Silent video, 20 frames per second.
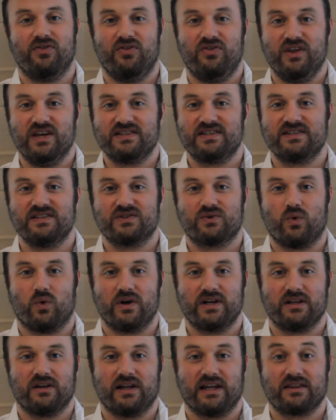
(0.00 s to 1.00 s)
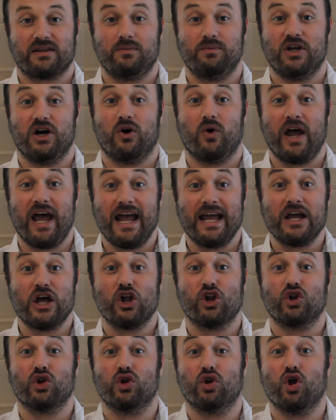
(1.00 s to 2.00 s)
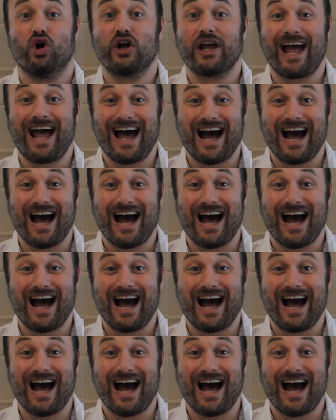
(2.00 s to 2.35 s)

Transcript: This is going to let them know, hey, look